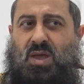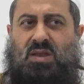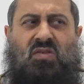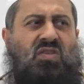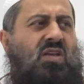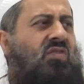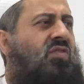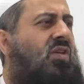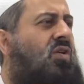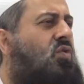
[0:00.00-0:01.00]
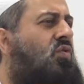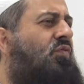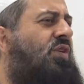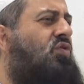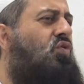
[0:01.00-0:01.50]
And he says, "Kun
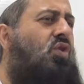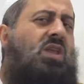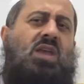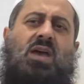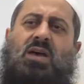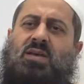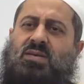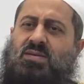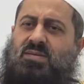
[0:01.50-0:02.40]
fi dunya